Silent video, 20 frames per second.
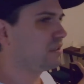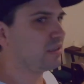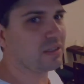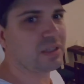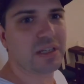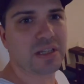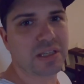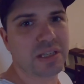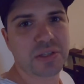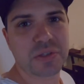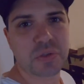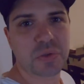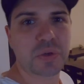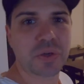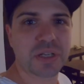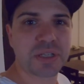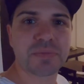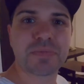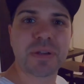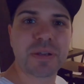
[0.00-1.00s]
yeah, there's
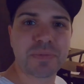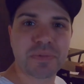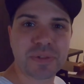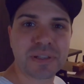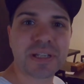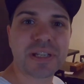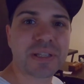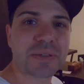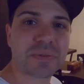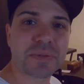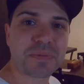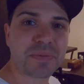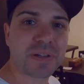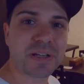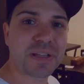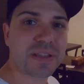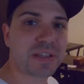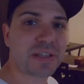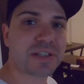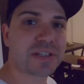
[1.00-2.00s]
always people here. There's
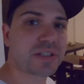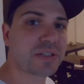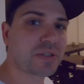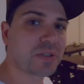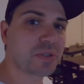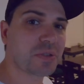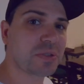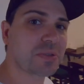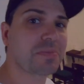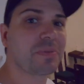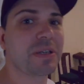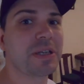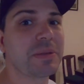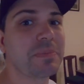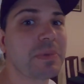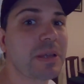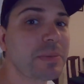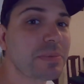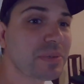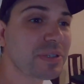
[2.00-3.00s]
plenty of things to do, there's plenty
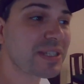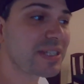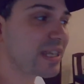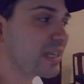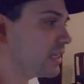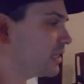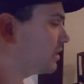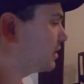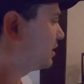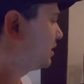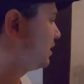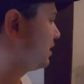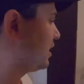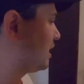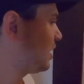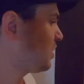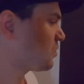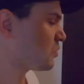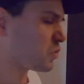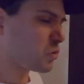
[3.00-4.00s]
of people to see,
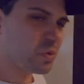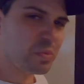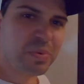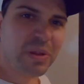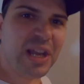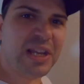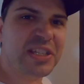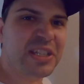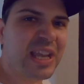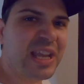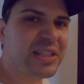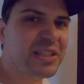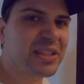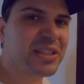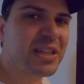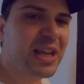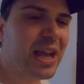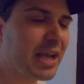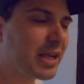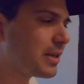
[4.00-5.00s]
a place to
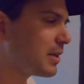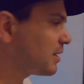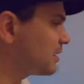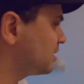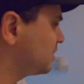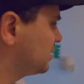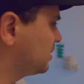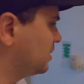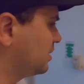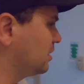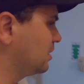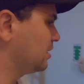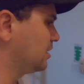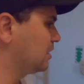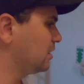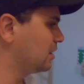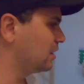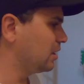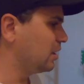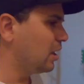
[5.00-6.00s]
entertain.
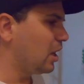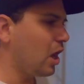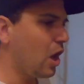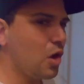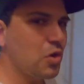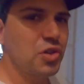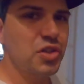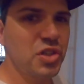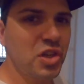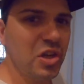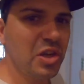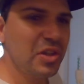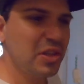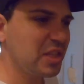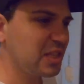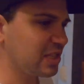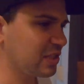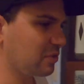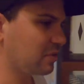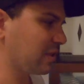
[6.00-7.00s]
I'll show you
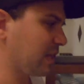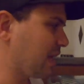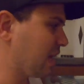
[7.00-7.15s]
this little